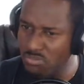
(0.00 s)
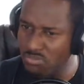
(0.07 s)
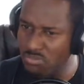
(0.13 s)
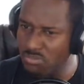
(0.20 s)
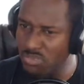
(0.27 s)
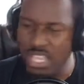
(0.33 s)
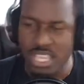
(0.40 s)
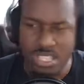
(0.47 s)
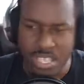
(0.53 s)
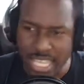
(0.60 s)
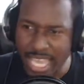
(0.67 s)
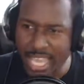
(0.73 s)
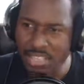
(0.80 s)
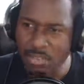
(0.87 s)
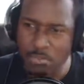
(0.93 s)
The
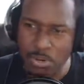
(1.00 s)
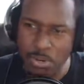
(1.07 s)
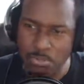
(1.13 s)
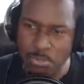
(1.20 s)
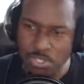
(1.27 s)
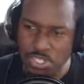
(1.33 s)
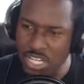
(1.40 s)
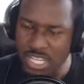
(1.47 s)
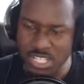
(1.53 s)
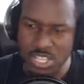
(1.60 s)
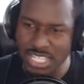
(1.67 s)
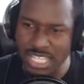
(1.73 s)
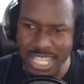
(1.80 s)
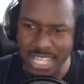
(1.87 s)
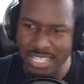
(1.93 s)
guy in the purple chair
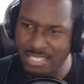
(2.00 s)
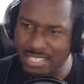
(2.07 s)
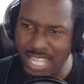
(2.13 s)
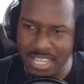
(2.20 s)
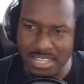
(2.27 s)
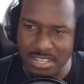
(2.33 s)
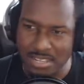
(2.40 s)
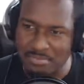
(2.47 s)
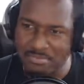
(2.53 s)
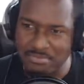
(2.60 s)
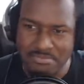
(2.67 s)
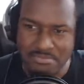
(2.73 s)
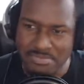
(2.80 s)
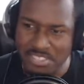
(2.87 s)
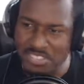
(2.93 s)
doesn't like to stand up.
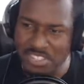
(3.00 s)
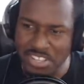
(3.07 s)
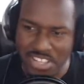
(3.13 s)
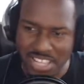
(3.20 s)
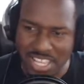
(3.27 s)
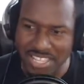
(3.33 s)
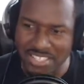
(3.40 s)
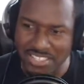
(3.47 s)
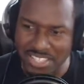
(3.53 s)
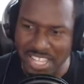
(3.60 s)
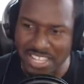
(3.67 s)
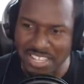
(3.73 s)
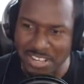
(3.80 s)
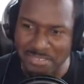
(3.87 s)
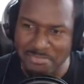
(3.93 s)
Does not like to
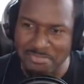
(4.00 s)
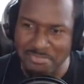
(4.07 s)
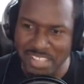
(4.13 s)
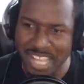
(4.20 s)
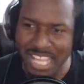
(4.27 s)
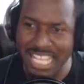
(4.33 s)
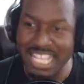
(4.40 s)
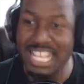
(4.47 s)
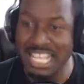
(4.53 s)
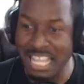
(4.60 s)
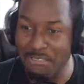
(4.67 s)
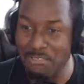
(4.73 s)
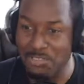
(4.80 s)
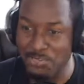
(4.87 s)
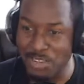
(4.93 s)
stand up. Like,
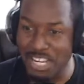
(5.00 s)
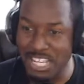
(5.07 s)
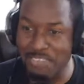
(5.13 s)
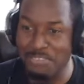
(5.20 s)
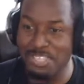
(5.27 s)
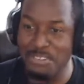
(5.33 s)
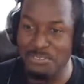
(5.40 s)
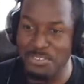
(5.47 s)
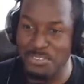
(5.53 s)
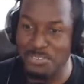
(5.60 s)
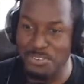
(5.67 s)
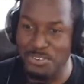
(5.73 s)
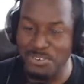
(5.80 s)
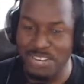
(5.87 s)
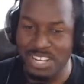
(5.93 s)
that was funny. That was cool.